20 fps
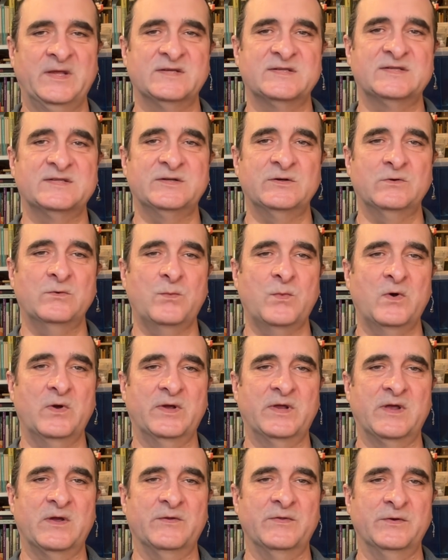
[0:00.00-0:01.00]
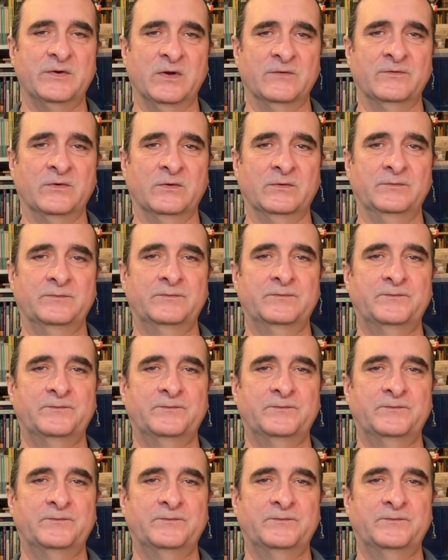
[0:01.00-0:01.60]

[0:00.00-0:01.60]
is still working on the novel.